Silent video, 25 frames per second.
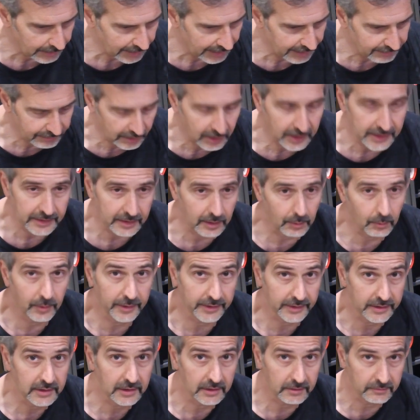I have a lot I
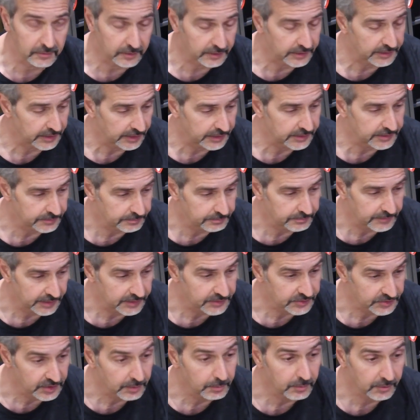want to cover,
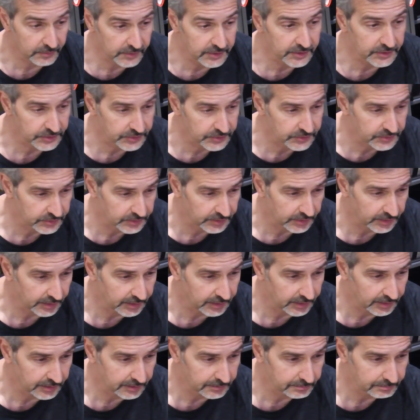and some of this
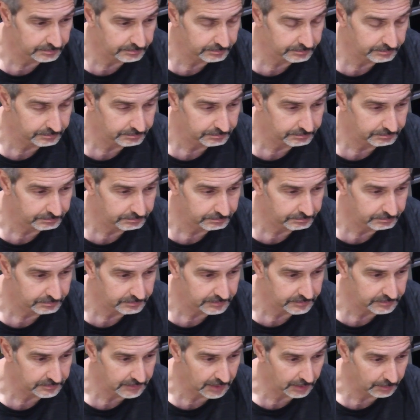
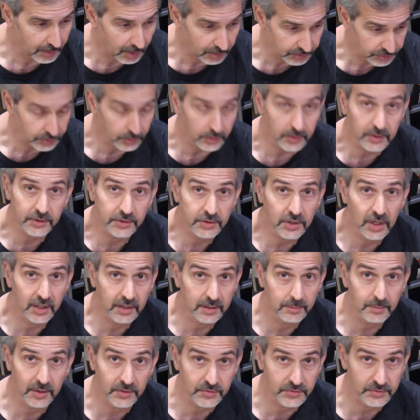I'm also going to
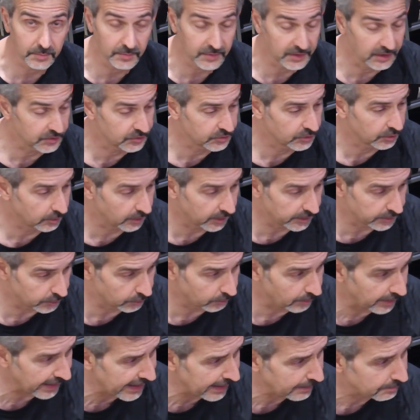talk about some things that are under
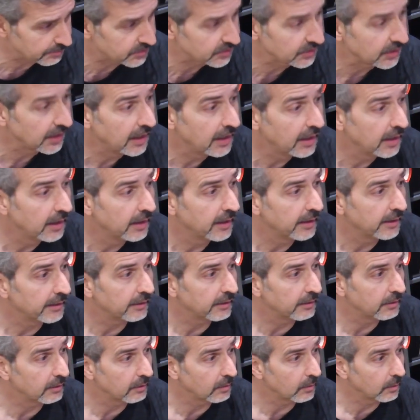wraps
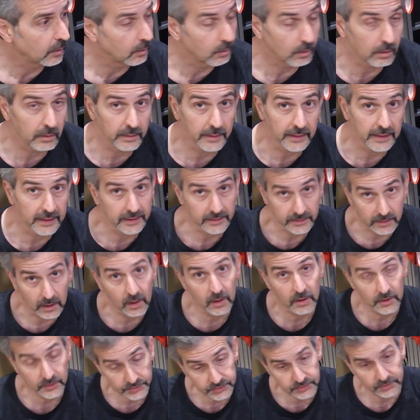and
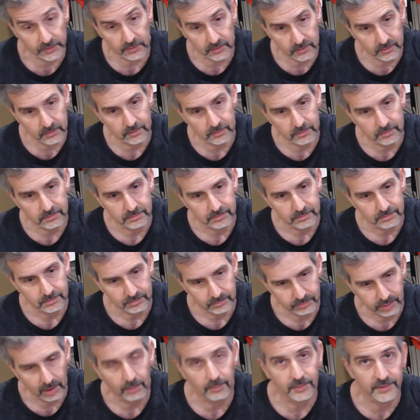also
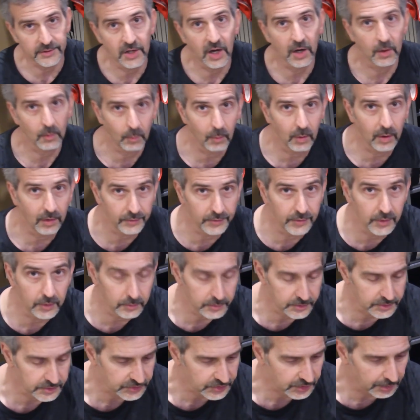probably not well
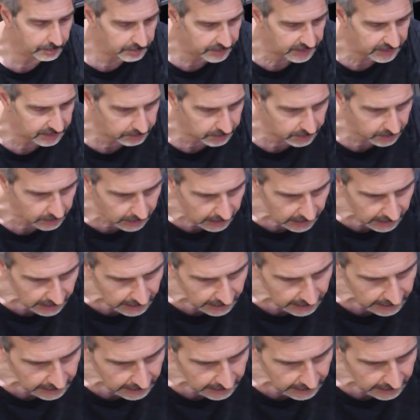known to some people.